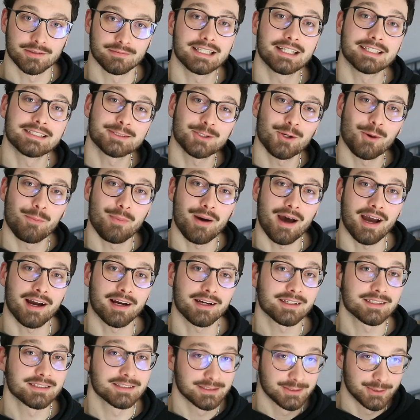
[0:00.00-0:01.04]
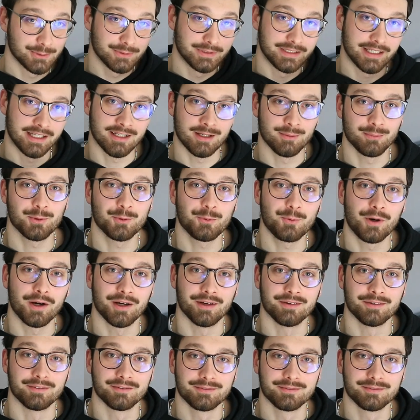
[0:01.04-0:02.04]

Let's go back to day number 1.